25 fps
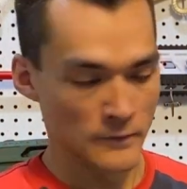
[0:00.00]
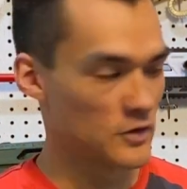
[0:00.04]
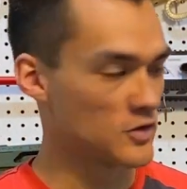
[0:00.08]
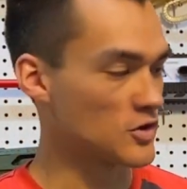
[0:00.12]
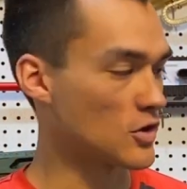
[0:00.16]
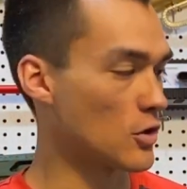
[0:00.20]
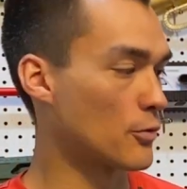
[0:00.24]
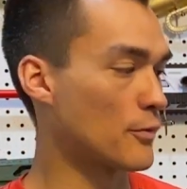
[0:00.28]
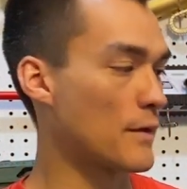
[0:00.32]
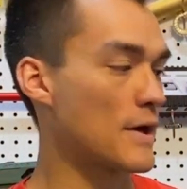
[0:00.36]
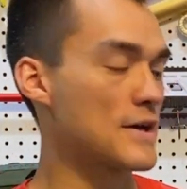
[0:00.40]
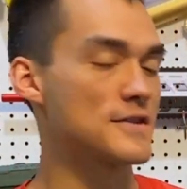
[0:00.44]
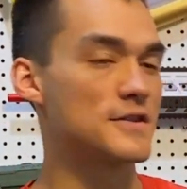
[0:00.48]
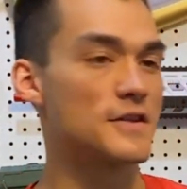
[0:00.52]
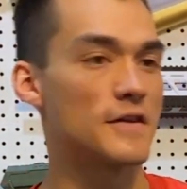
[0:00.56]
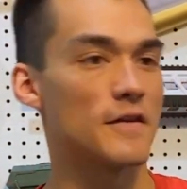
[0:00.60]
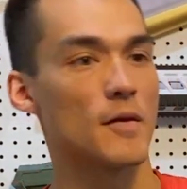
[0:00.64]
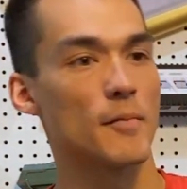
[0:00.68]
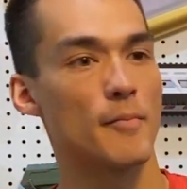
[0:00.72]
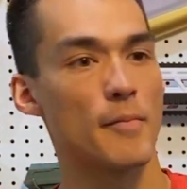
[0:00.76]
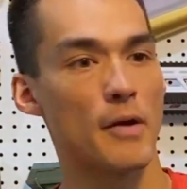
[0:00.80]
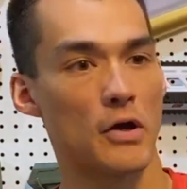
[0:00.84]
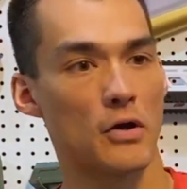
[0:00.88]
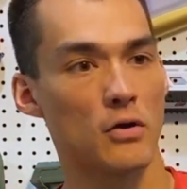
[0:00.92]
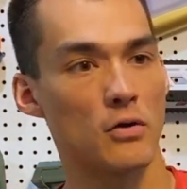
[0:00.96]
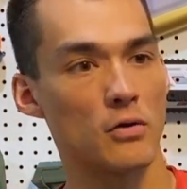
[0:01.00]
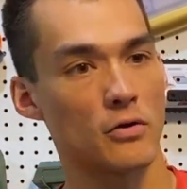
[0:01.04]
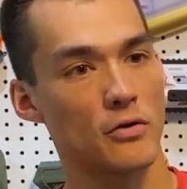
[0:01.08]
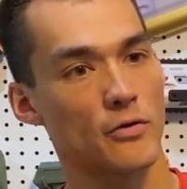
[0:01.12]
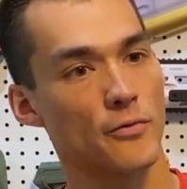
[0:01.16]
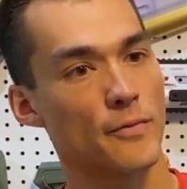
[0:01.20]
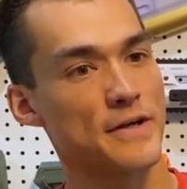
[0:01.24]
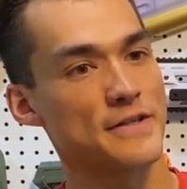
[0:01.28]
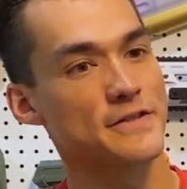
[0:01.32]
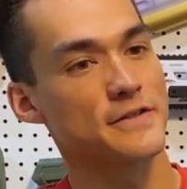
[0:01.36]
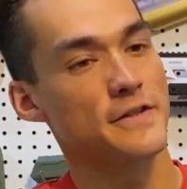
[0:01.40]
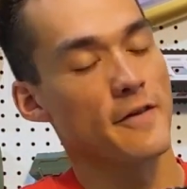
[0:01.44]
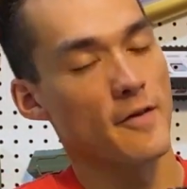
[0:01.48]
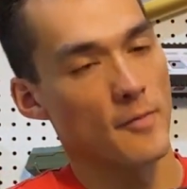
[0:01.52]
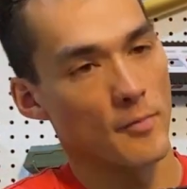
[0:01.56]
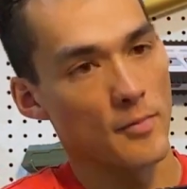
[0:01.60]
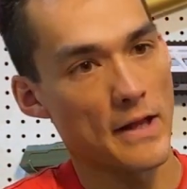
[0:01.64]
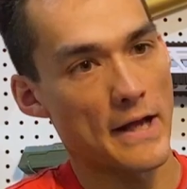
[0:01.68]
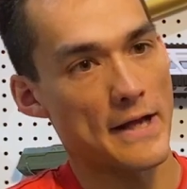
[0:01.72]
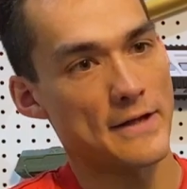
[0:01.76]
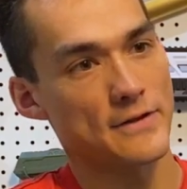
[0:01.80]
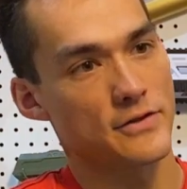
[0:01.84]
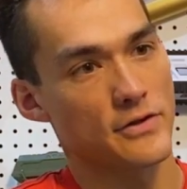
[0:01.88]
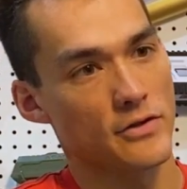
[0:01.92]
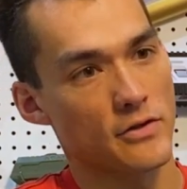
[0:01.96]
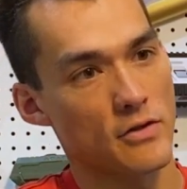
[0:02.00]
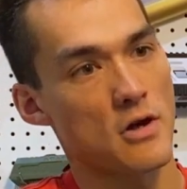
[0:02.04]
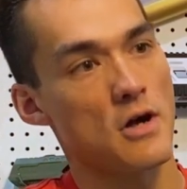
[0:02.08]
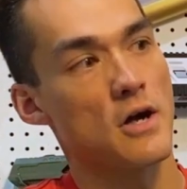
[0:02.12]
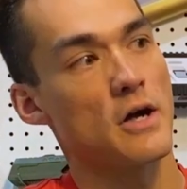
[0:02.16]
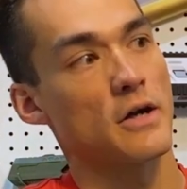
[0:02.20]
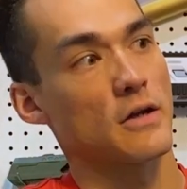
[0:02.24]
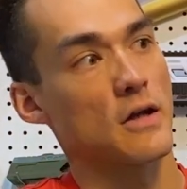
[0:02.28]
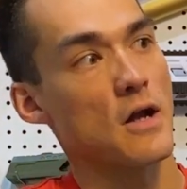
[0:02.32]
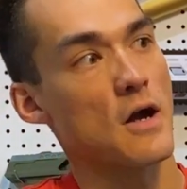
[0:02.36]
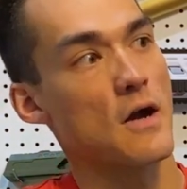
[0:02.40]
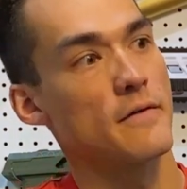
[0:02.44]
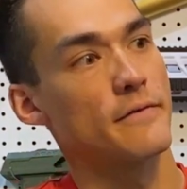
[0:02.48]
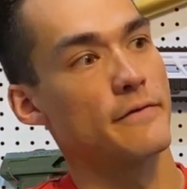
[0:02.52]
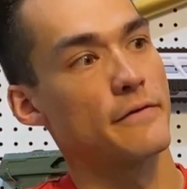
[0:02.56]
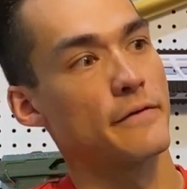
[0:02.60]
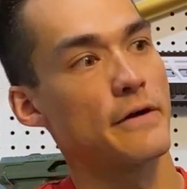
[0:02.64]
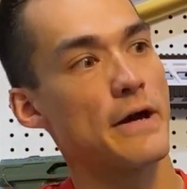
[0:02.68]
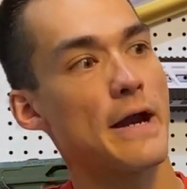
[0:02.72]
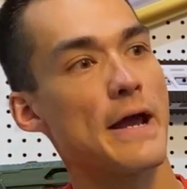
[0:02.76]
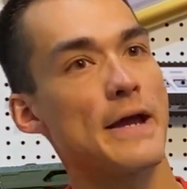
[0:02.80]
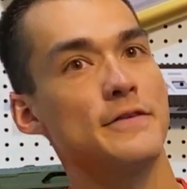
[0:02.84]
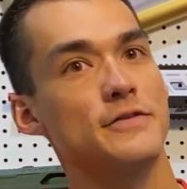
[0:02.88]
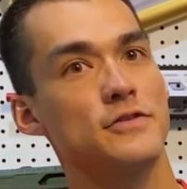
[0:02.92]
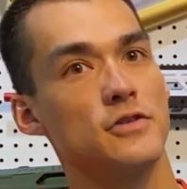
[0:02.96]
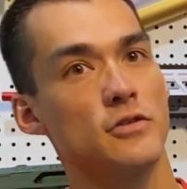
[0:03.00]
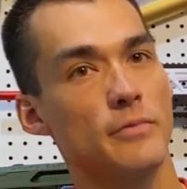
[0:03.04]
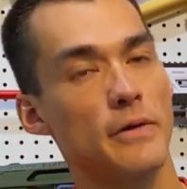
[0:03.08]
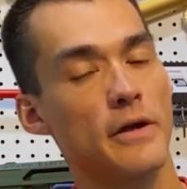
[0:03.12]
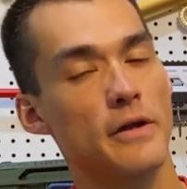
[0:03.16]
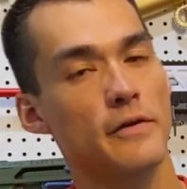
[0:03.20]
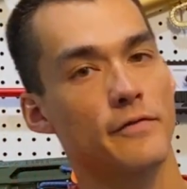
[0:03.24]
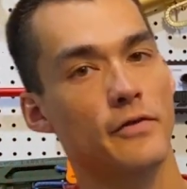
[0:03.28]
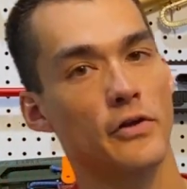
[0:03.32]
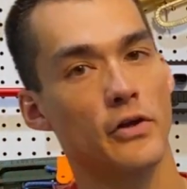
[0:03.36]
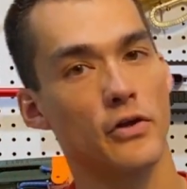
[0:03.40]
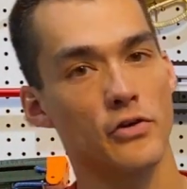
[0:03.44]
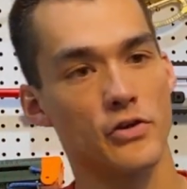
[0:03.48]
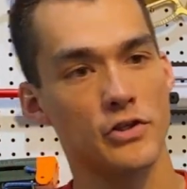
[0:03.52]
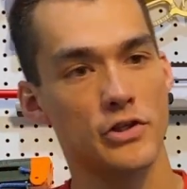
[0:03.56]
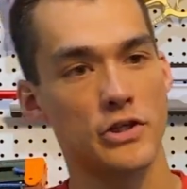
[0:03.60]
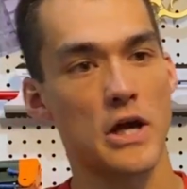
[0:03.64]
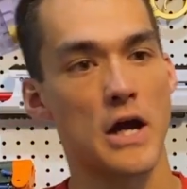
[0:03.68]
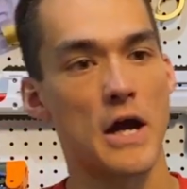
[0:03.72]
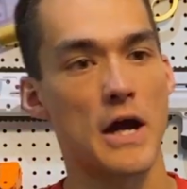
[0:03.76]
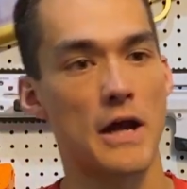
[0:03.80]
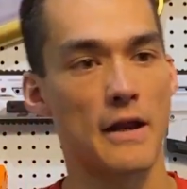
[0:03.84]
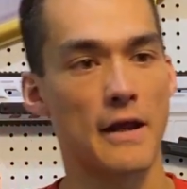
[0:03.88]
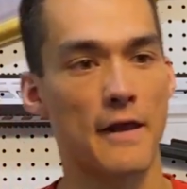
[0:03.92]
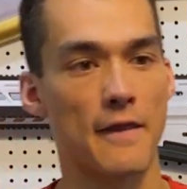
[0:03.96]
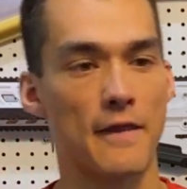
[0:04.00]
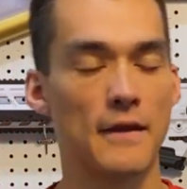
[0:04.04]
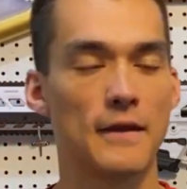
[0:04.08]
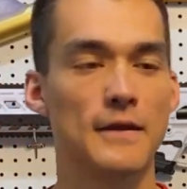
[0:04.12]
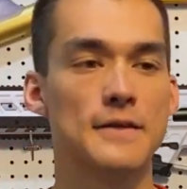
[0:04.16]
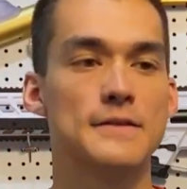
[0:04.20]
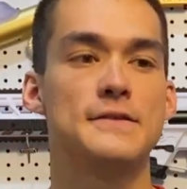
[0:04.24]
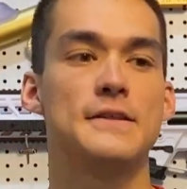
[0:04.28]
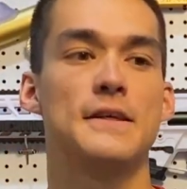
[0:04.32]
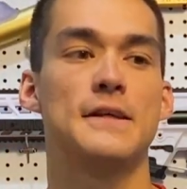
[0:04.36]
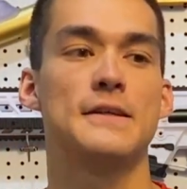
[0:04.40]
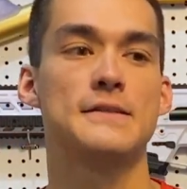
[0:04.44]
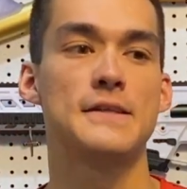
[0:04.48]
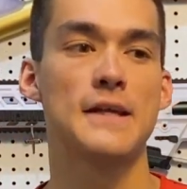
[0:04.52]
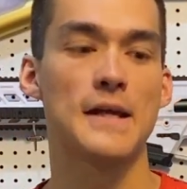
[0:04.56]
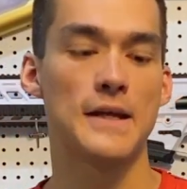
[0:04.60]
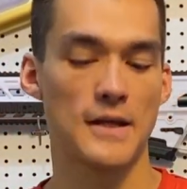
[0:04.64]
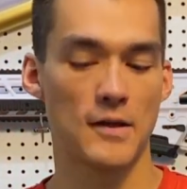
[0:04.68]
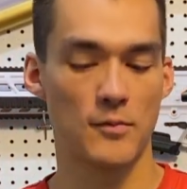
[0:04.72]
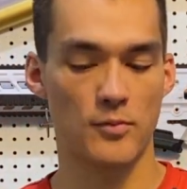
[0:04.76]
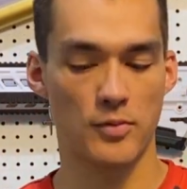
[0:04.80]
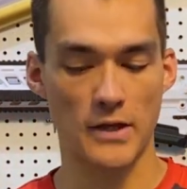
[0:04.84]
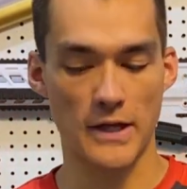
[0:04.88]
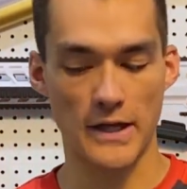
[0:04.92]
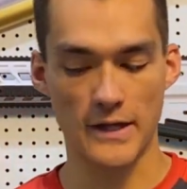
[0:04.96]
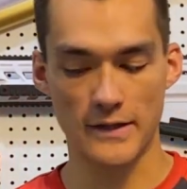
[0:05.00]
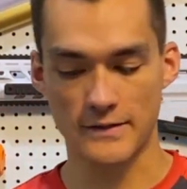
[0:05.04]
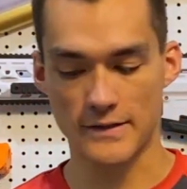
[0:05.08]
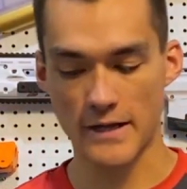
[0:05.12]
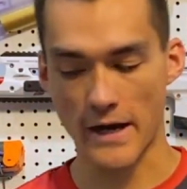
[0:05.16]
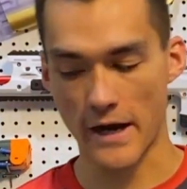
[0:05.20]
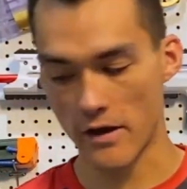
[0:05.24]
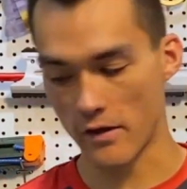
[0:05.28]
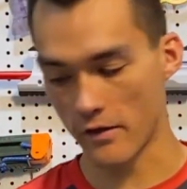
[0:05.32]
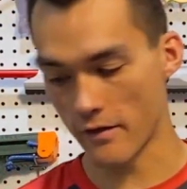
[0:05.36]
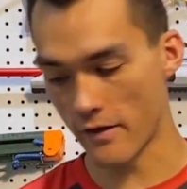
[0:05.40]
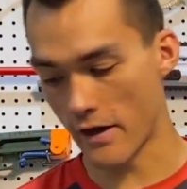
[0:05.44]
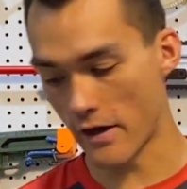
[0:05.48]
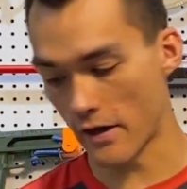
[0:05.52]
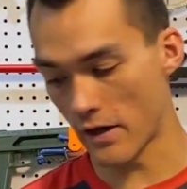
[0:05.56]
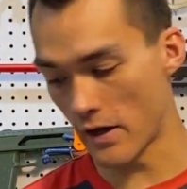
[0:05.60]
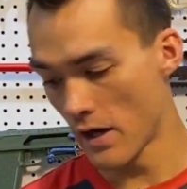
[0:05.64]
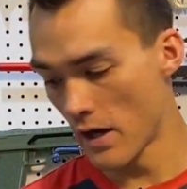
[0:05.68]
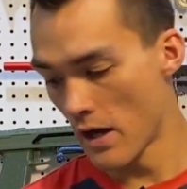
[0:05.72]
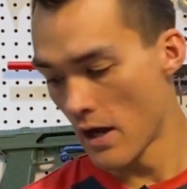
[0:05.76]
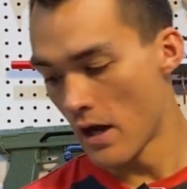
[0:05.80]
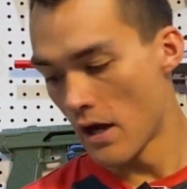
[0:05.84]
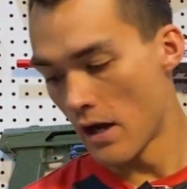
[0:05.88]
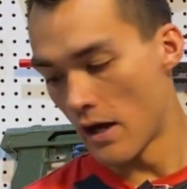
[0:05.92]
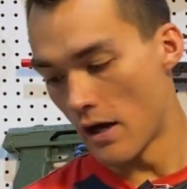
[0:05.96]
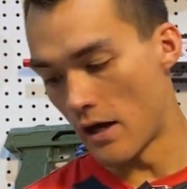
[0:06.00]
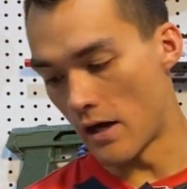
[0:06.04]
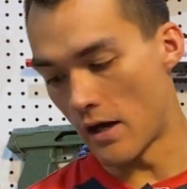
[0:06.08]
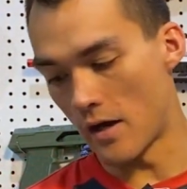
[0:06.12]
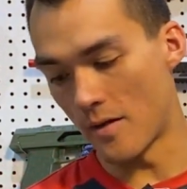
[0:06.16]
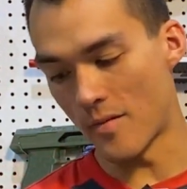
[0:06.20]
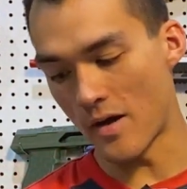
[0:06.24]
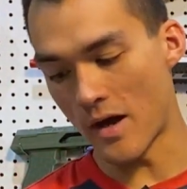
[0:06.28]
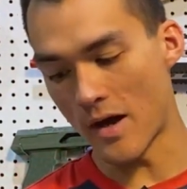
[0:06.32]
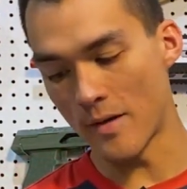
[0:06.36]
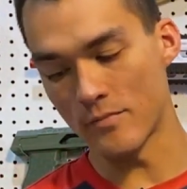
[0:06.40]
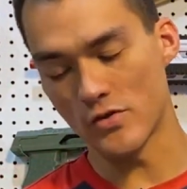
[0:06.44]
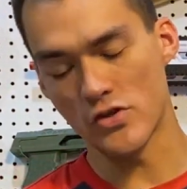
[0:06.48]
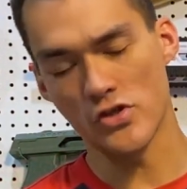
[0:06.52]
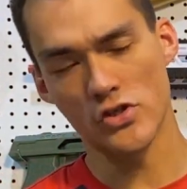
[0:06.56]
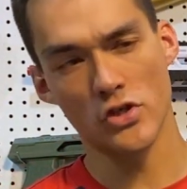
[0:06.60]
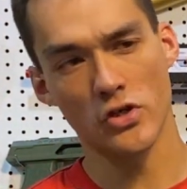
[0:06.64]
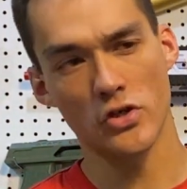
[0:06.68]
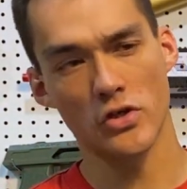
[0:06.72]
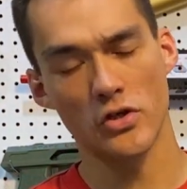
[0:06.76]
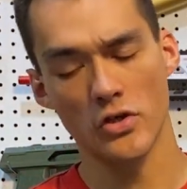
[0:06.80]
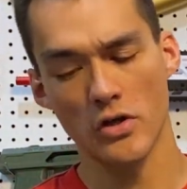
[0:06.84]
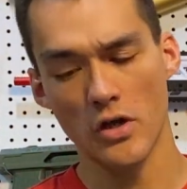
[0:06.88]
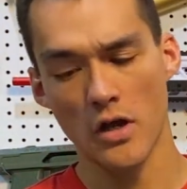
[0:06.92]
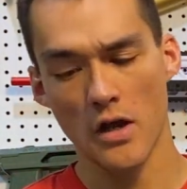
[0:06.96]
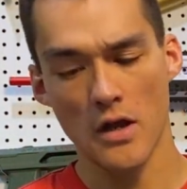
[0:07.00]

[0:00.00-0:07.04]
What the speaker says: So resting the barrel or resting the blaster on cover as you wait for your shot, I think is the intended play style there. I'm sure